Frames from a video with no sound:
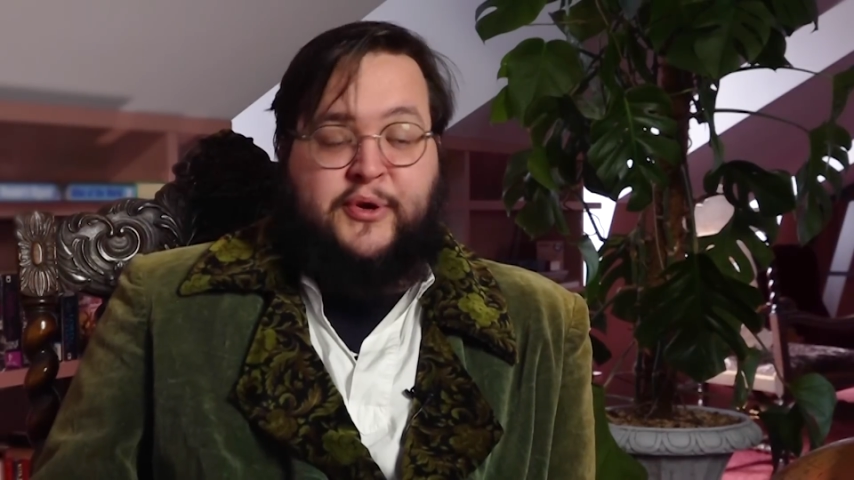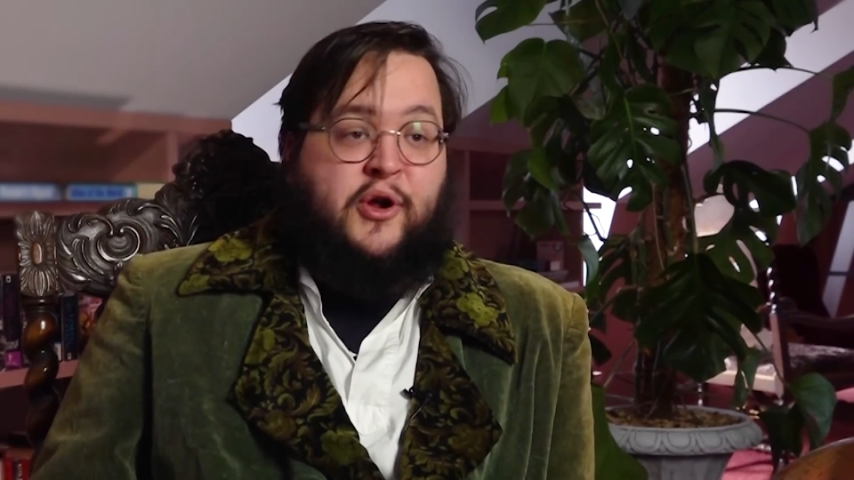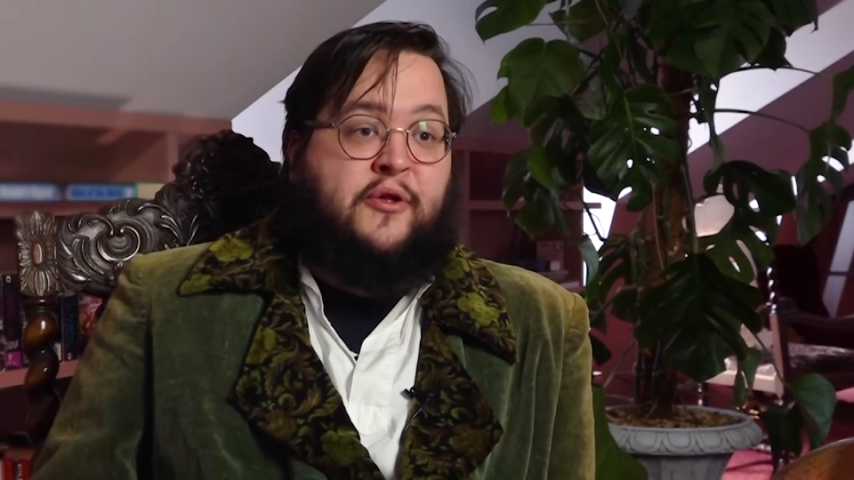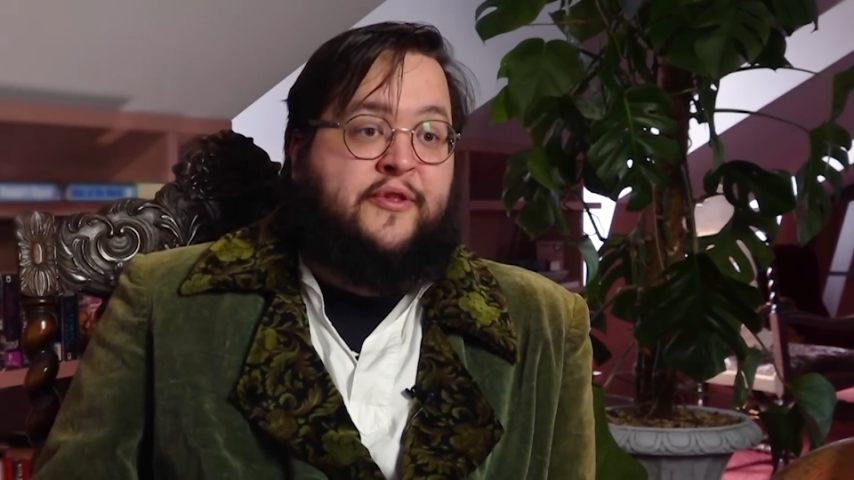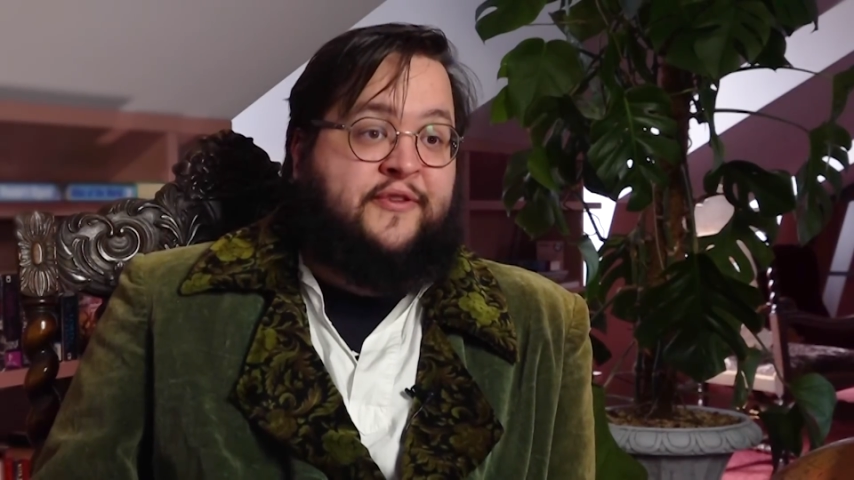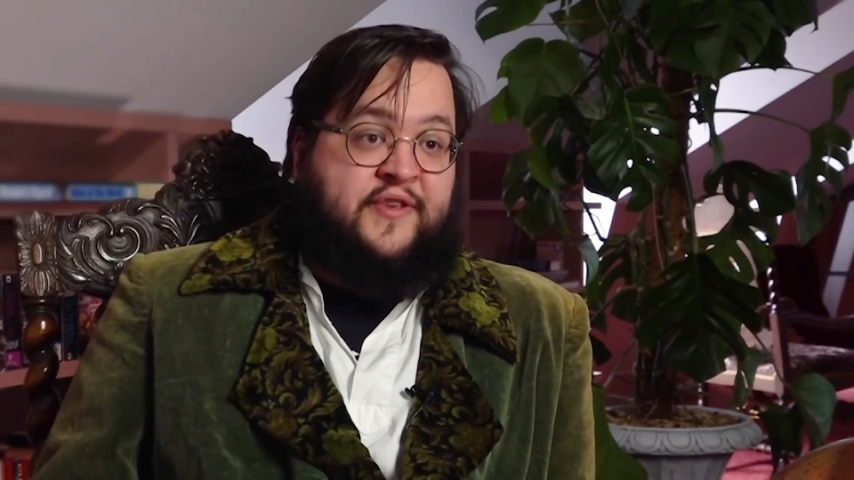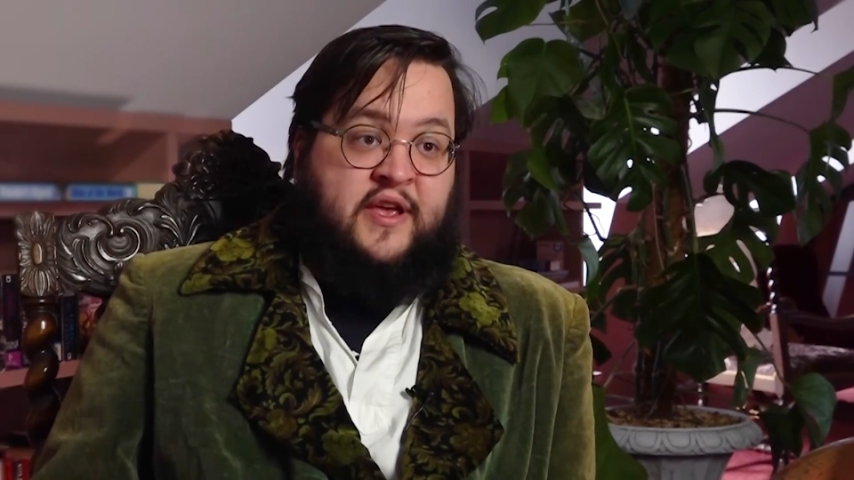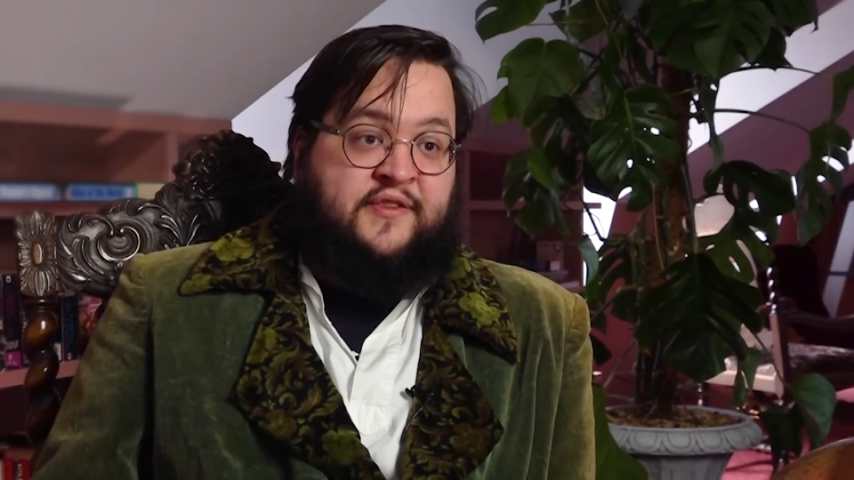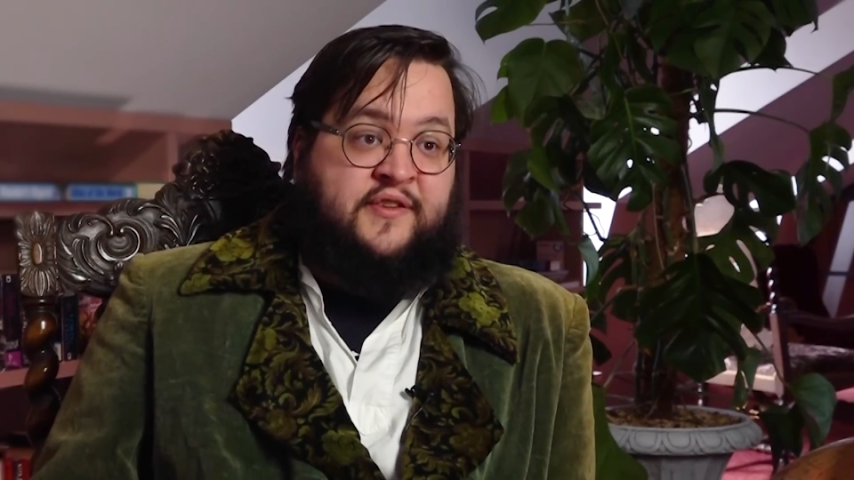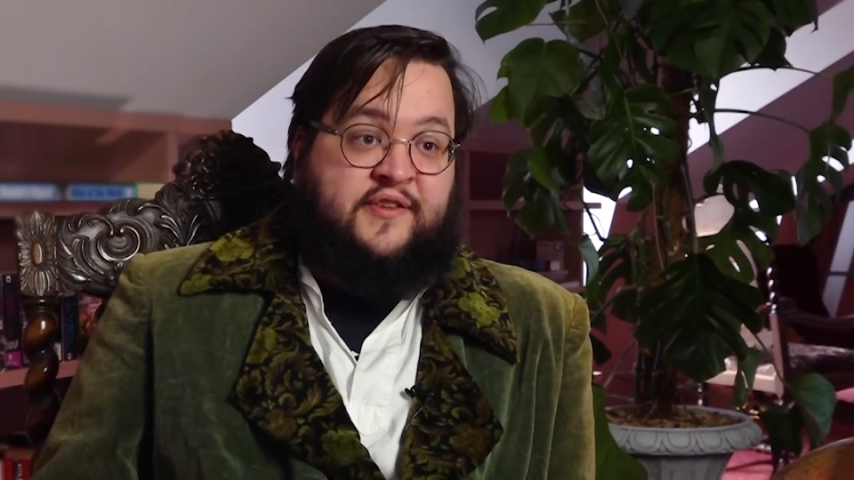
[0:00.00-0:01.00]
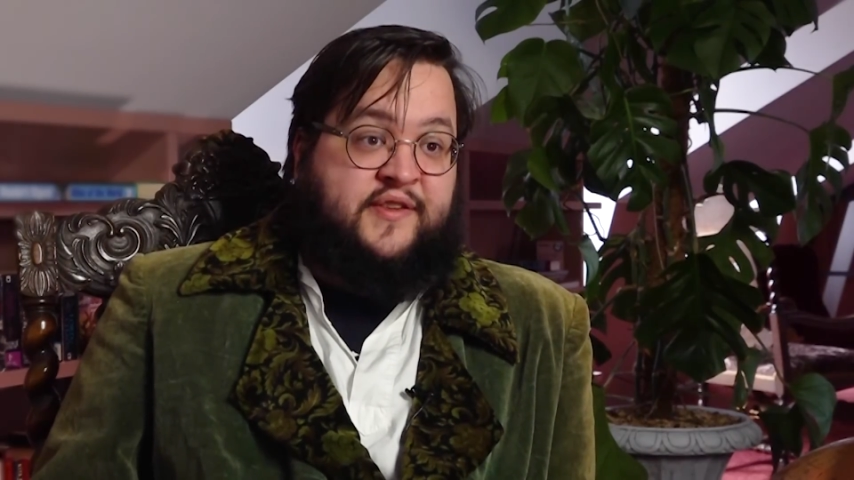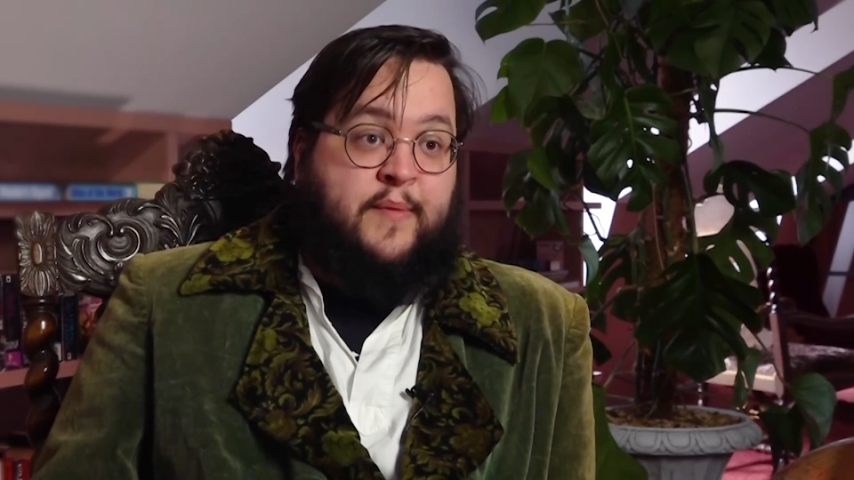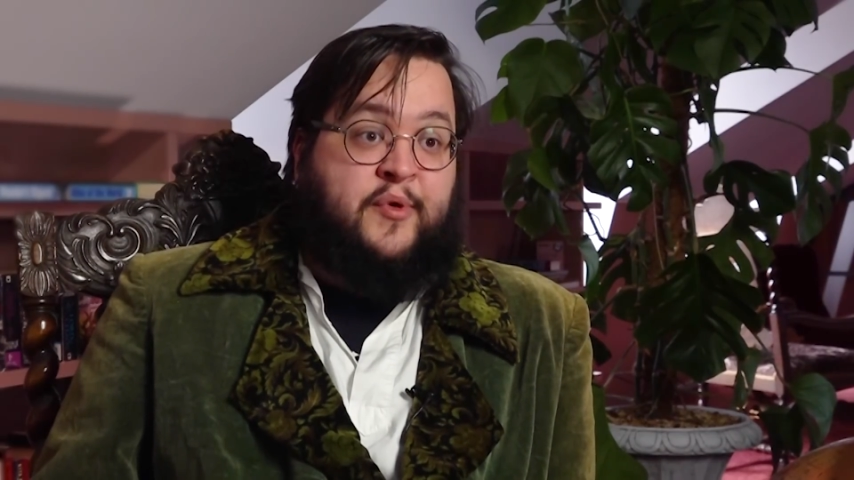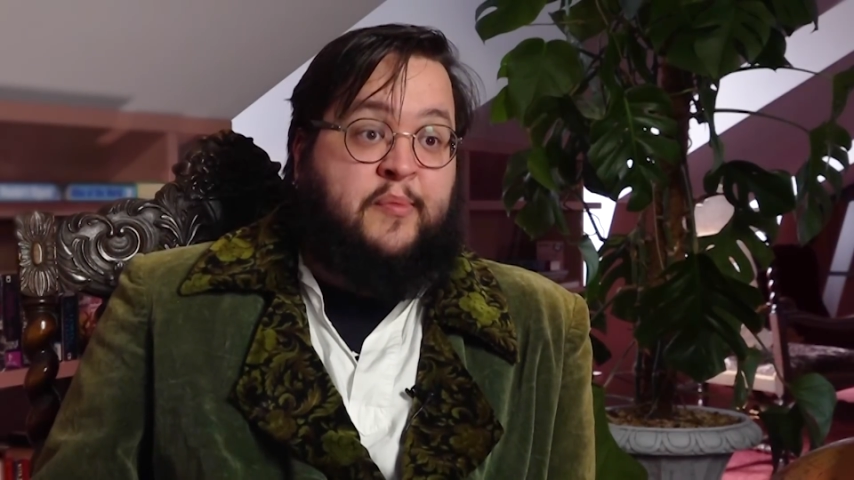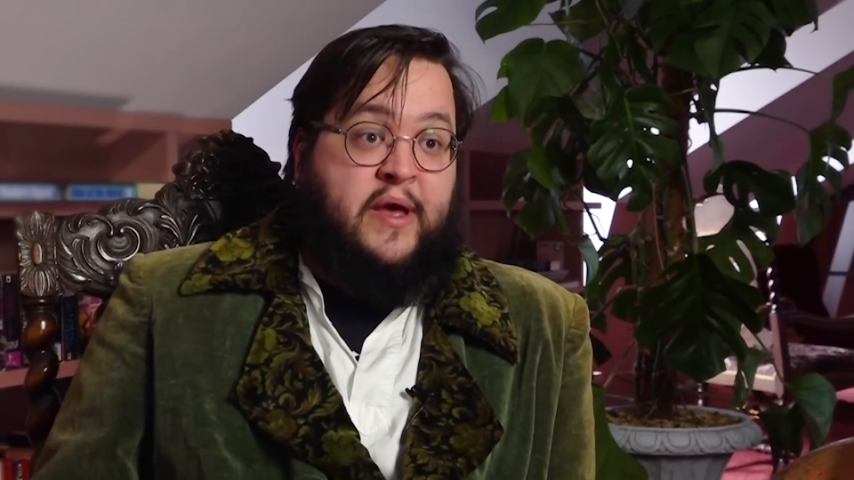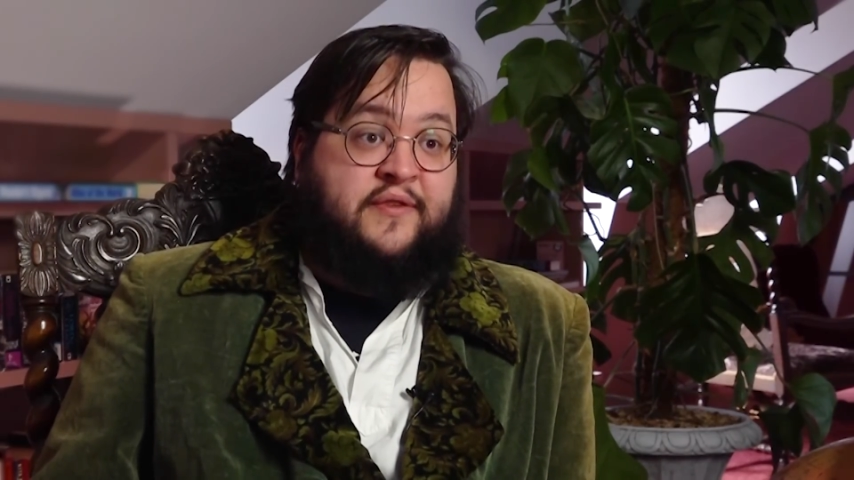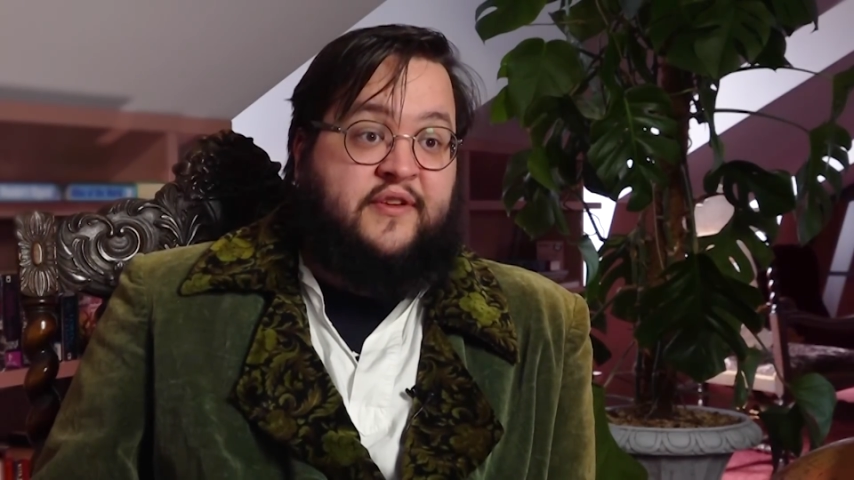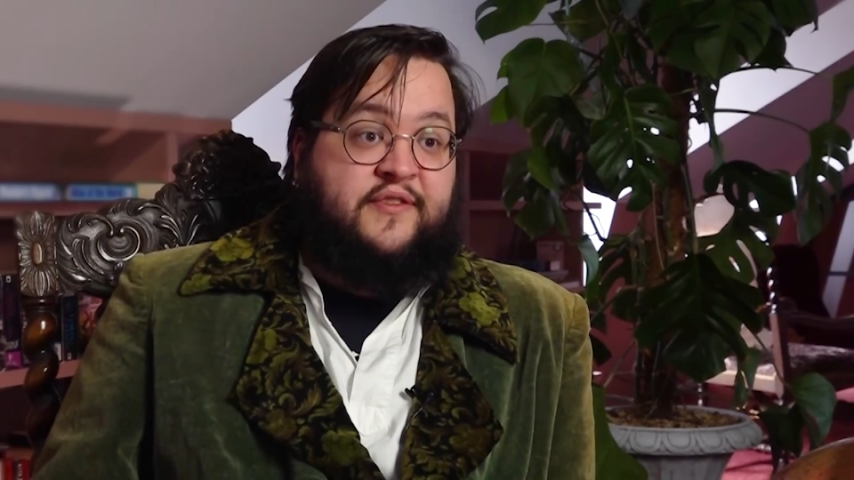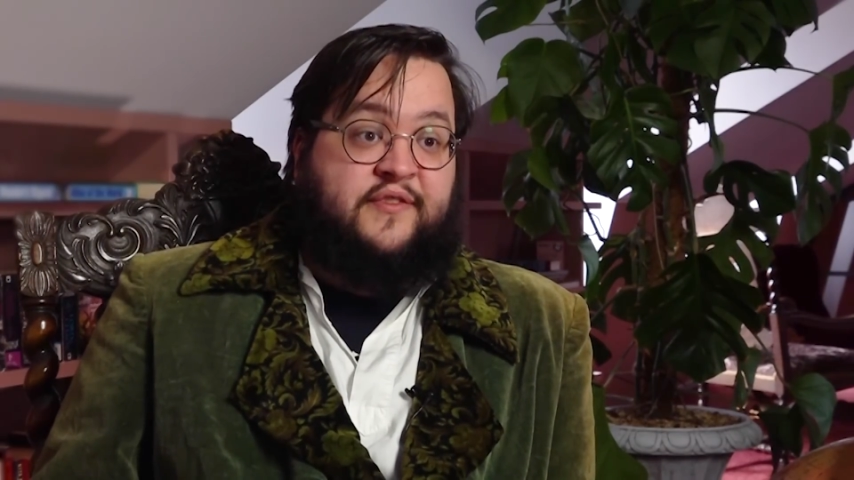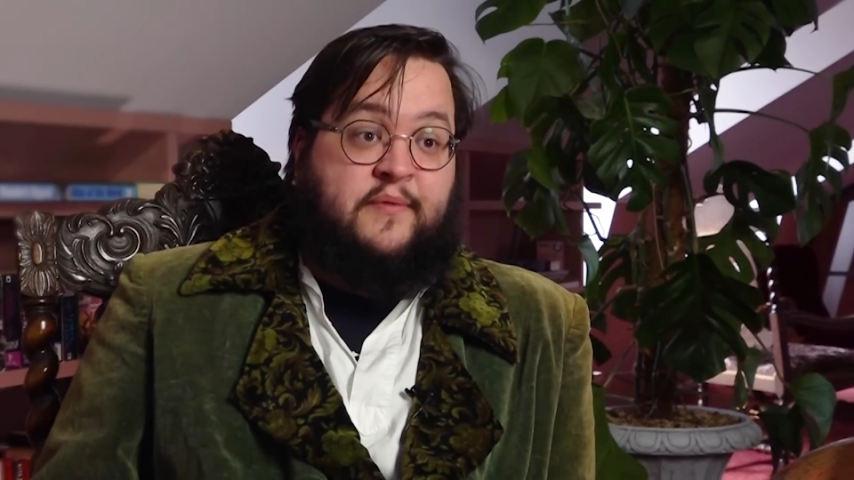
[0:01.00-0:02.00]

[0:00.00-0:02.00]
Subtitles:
all those eggs into separate baskets